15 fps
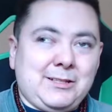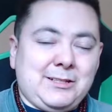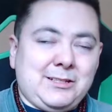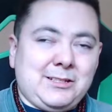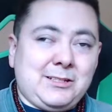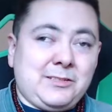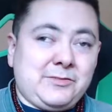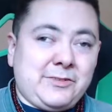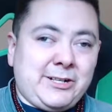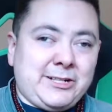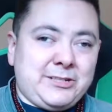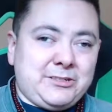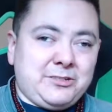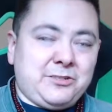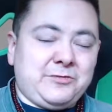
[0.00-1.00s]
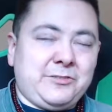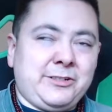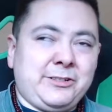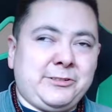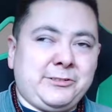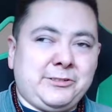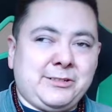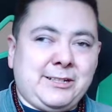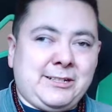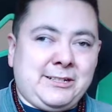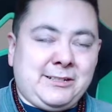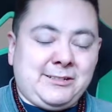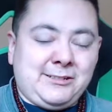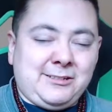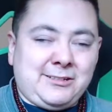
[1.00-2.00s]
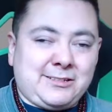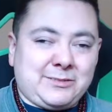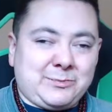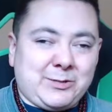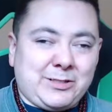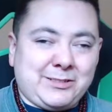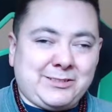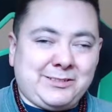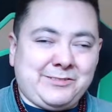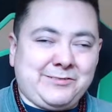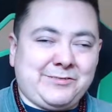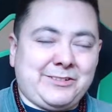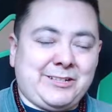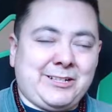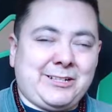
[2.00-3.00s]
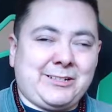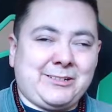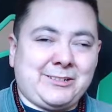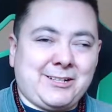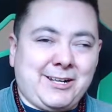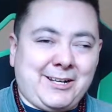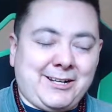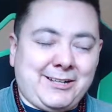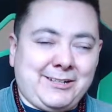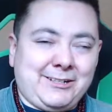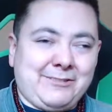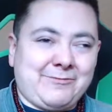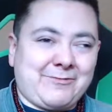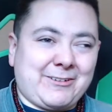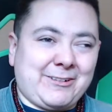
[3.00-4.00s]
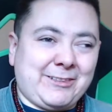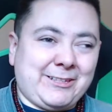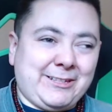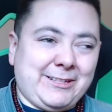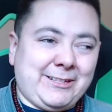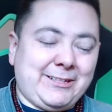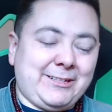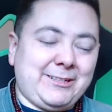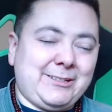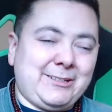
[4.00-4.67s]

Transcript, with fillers: is very jovial and expressive and kind and friendly,